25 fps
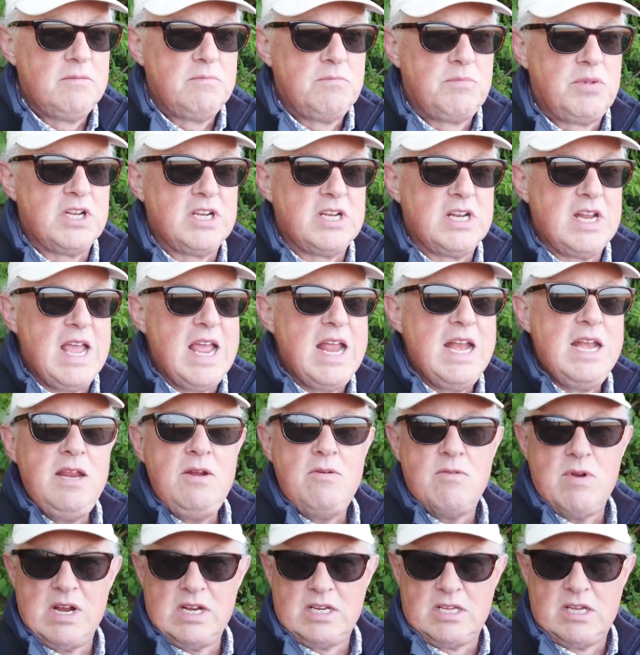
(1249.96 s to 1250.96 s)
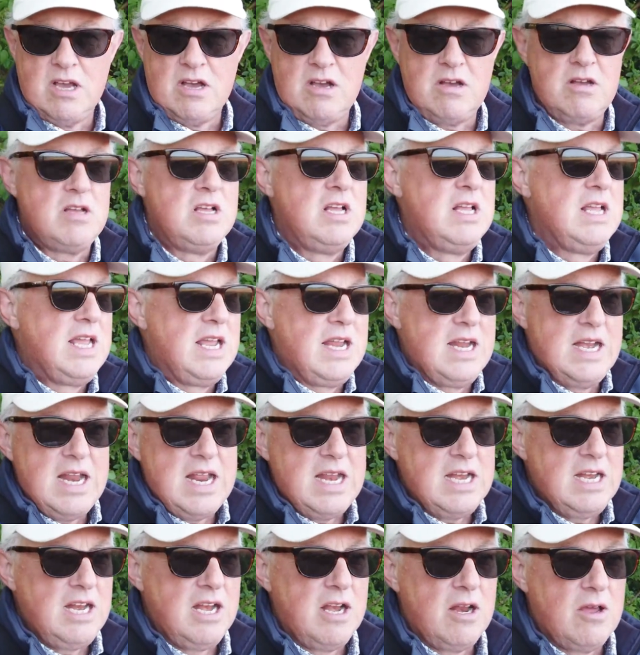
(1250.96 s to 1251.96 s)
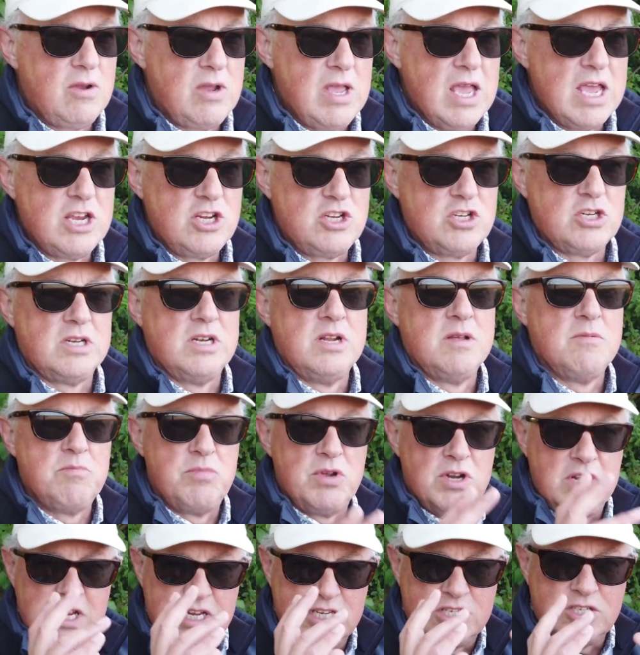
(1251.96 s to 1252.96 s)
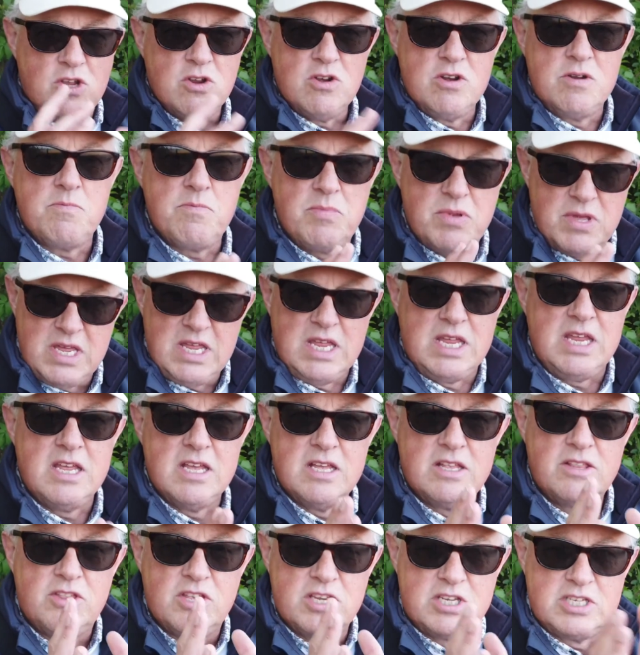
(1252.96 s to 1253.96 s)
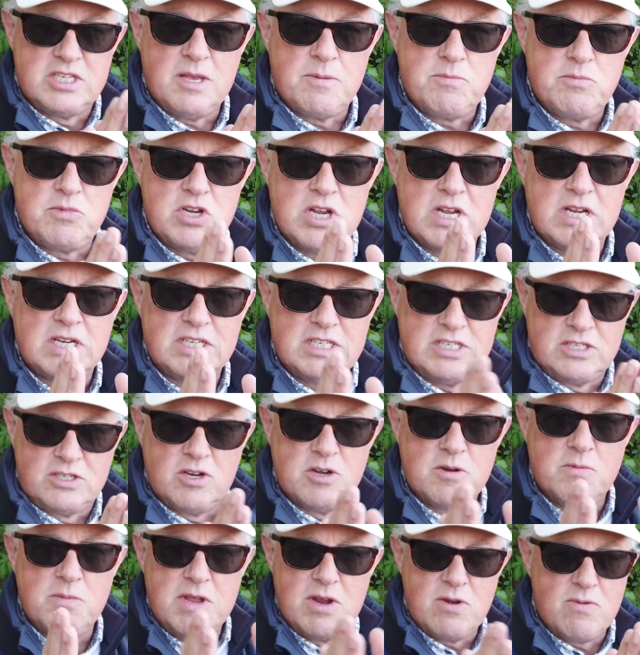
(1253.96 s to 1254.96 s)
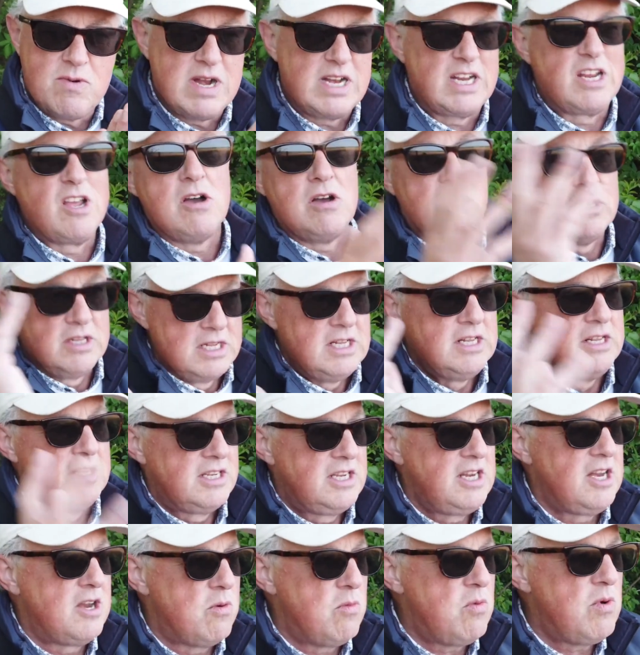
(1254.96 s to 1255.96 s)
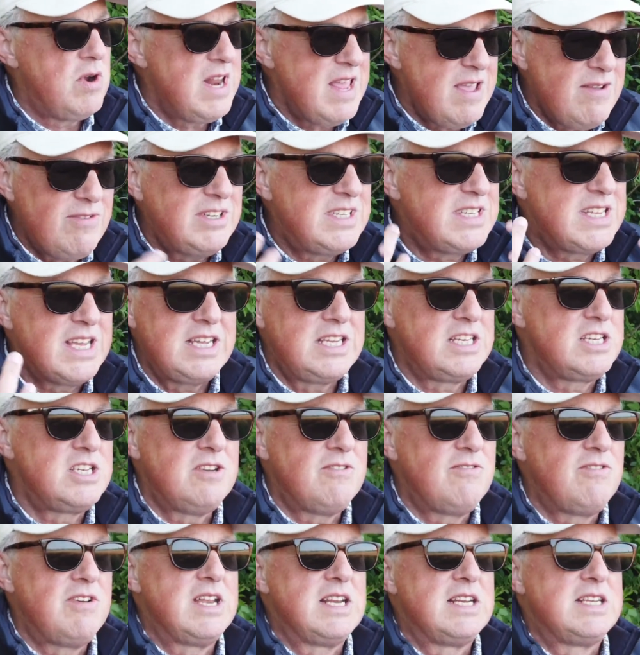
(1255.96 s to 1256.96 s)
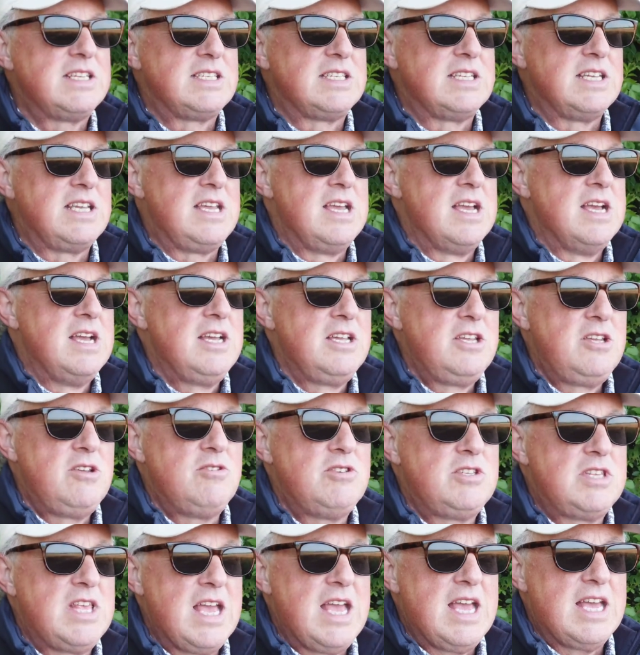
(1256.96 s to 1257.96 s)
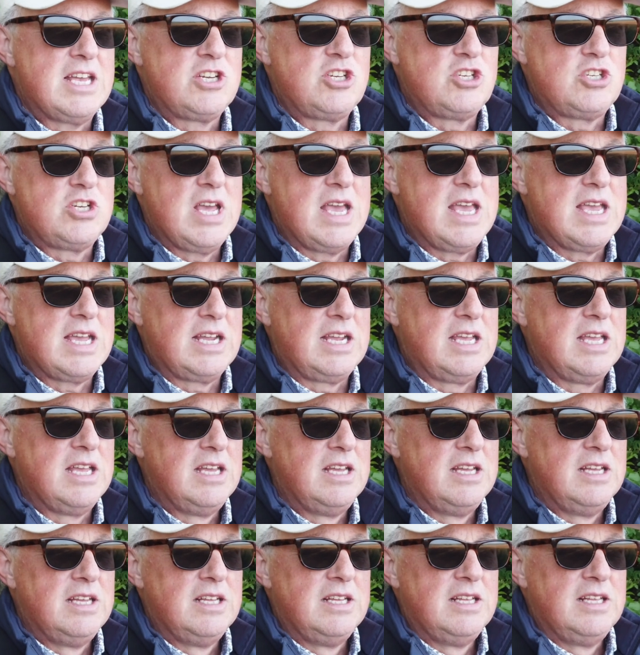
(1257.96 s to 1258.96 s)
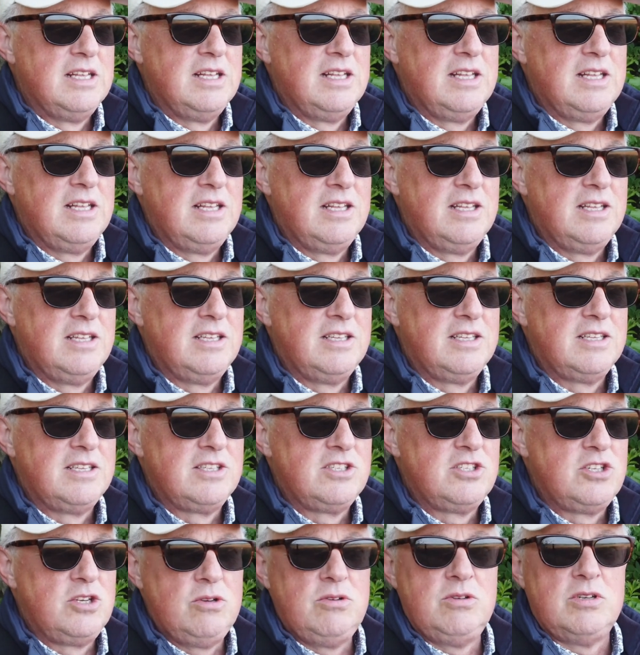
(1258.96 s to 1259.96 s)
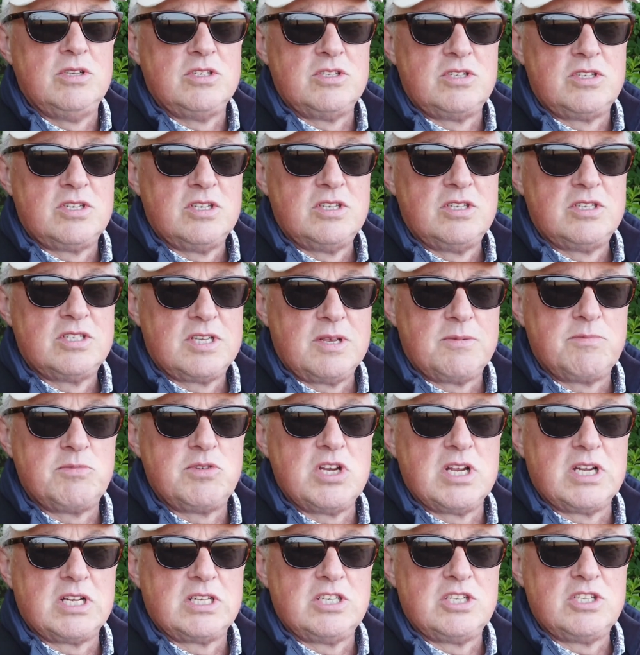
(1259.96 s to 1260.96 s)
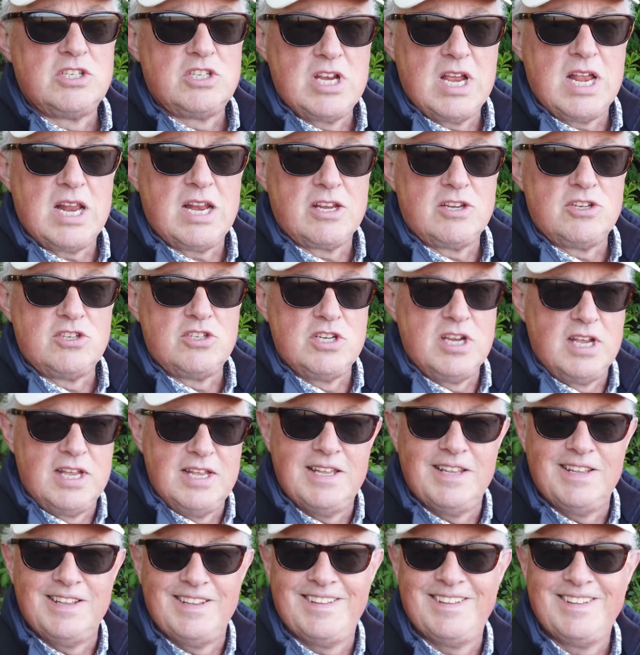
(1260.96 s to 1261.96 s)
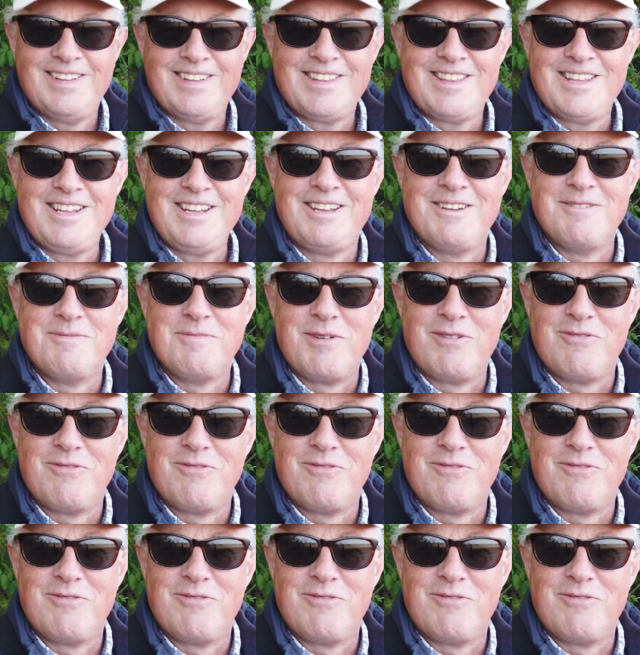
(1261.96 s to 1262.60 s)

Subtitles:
but any red car in any location, but it's going to be the subject, it's going to be a red car. You know, whatever takes your fancy, use the hashtag Tudor's Subject Challenge. I think it would be